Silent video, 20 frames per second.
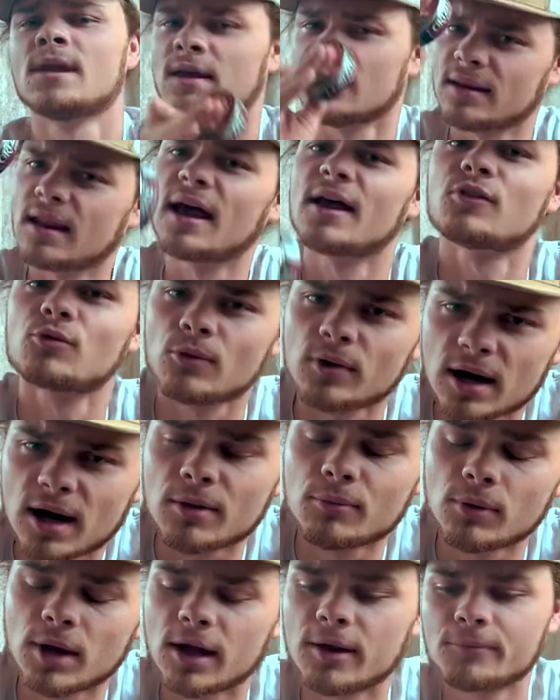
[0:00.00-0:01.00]
that's what I
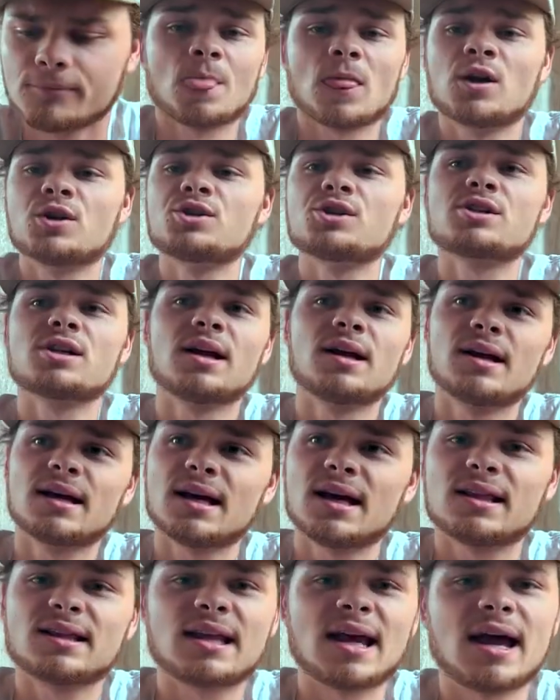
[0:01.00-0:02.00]
mean. They're just gonna
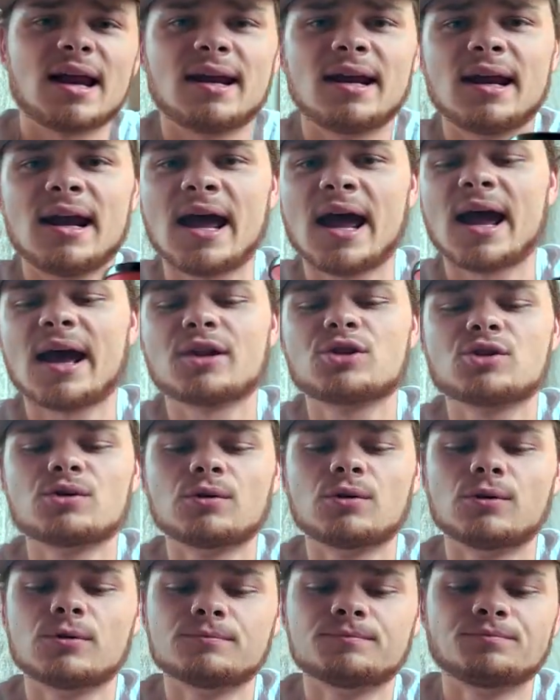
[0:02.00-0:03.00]
get that
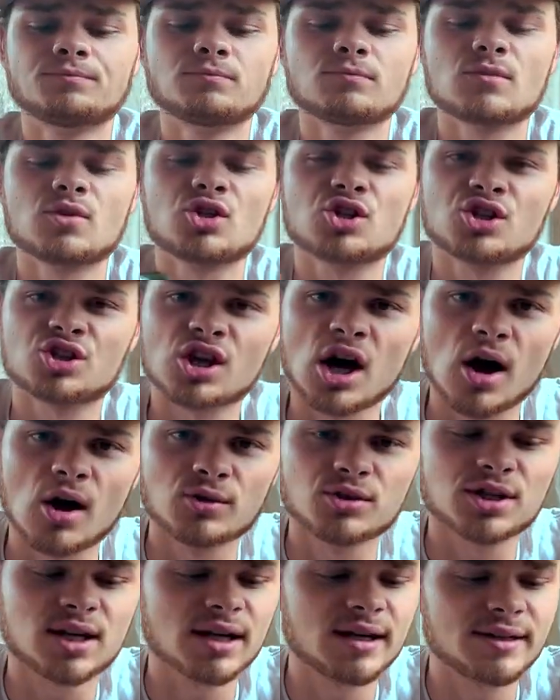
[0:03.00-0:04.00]
natural,
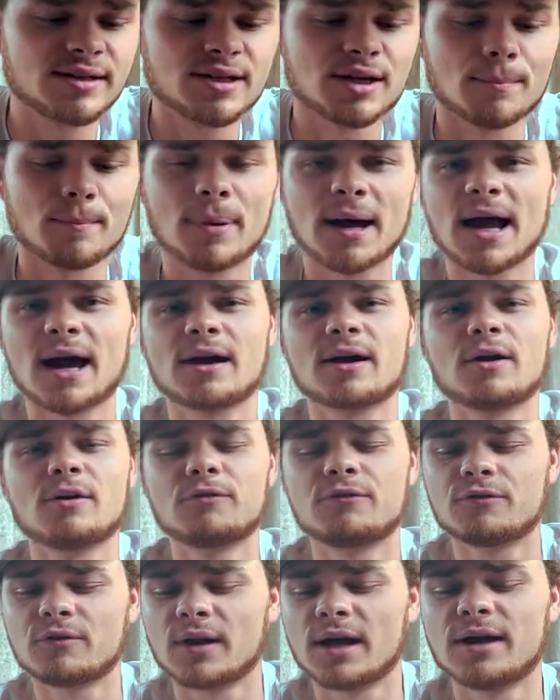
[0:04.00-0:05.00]
salty tobacco
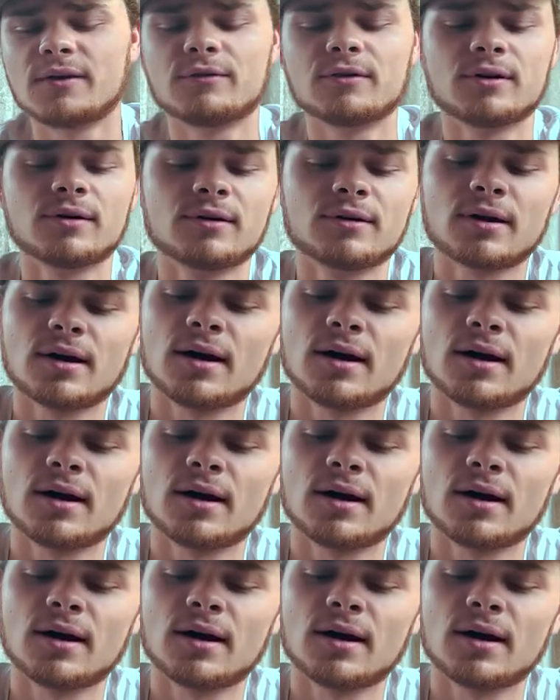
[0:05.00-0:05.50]
flavor.